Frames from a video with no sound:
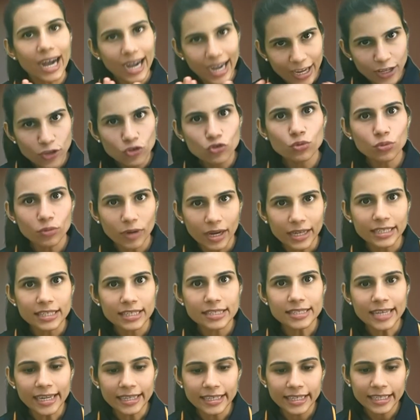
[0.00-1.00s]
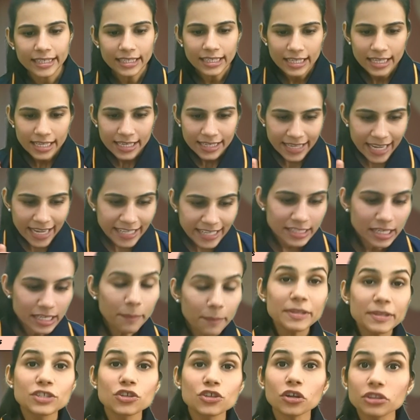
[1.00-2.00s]
Are you understanding? Next
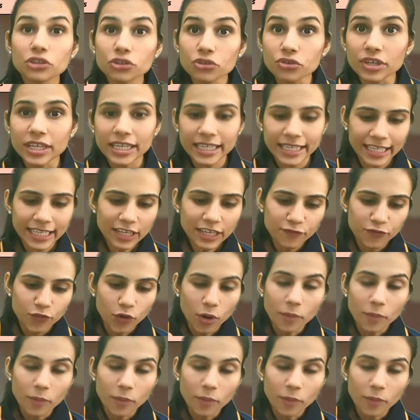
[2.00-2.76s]
up is your 3D,